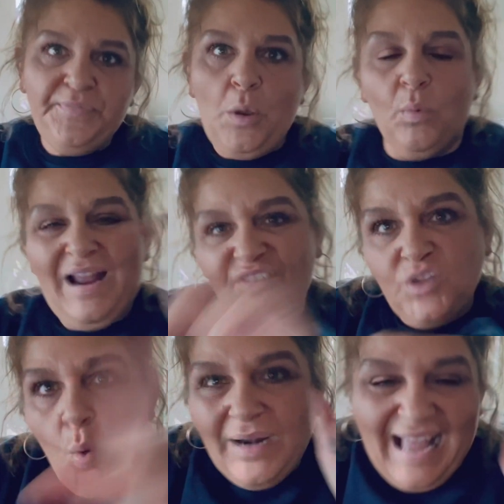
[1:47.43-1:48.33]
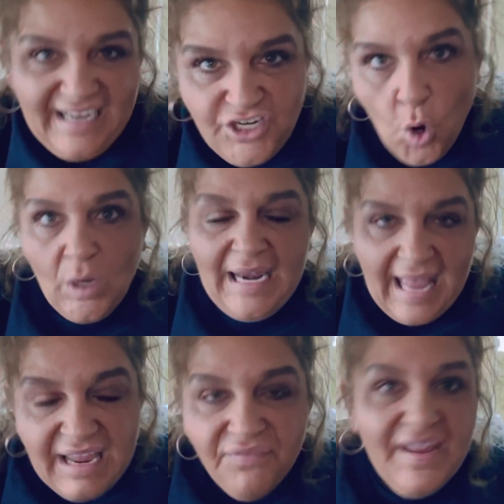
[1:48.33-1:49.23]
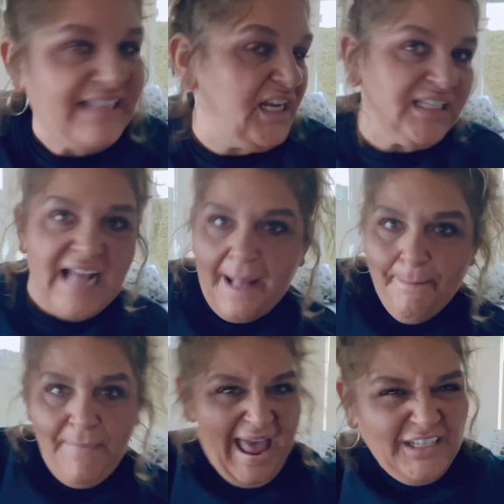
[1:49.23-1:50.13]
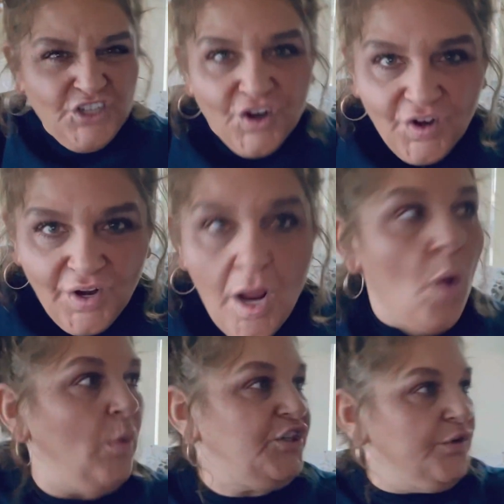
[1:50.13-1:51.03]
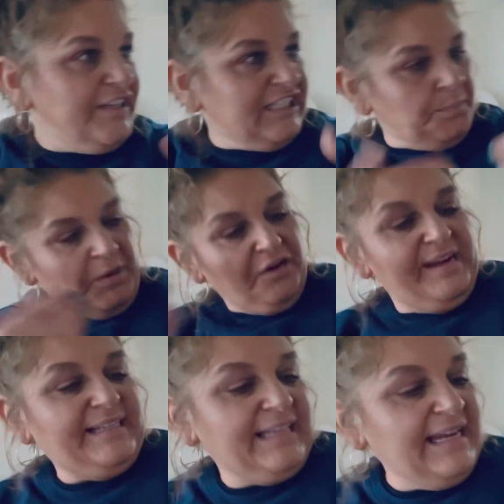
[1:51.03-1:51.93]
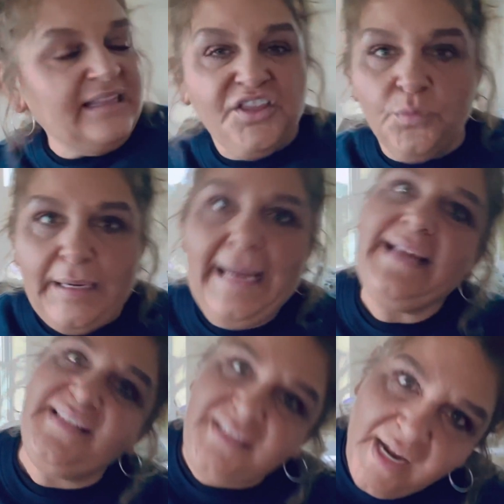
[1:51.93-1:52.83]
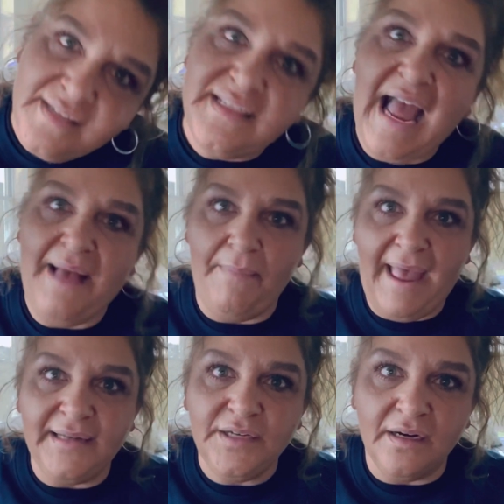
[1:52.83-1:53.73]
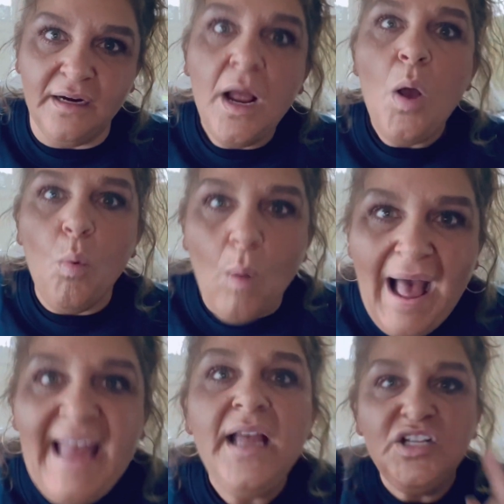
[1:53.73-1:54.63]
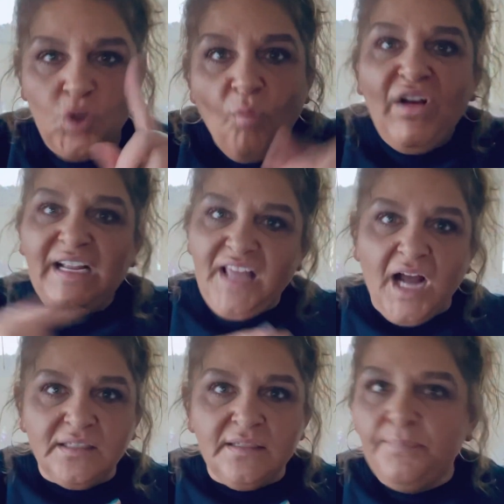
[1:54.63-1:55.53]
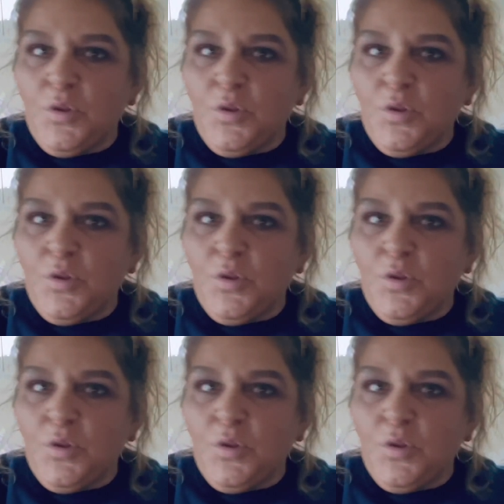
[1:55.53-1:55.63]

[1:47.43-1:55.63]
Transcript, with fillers: Whatever's going on in your life, it does not matter. What you're experiencing in the 3D does not matter. Why? It's old fucking thoughts.